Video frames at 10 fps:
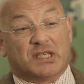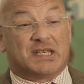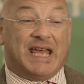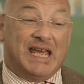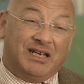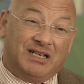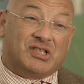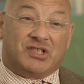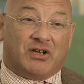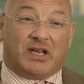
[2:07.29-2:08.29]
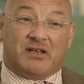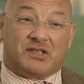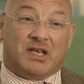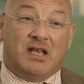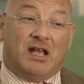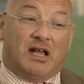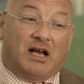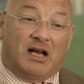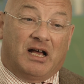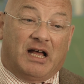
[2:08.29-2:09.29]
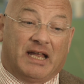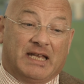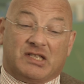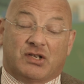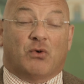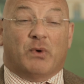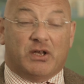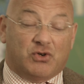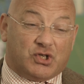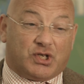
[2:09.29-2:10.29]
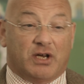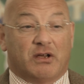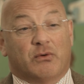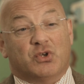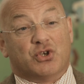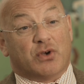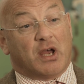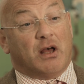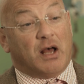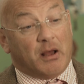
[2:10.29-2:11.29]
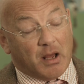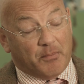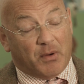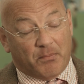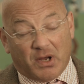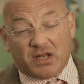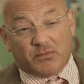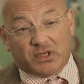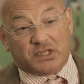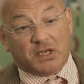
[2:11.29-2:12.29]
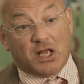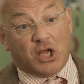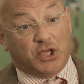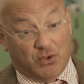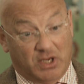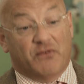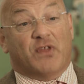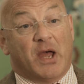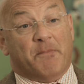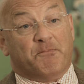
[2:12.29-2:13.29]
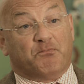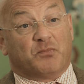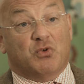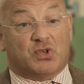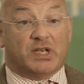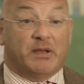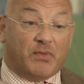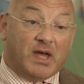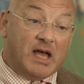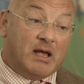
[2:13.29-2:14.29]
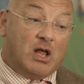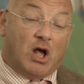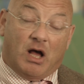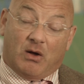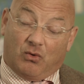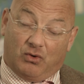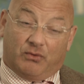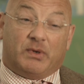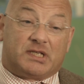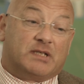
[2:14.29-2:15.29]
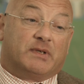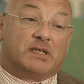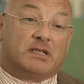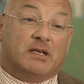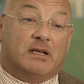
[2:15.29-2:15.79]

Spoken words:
There's endless dugouts, and that's not where you just go during a bombardment. You live there, you sleep there, all the rest of it.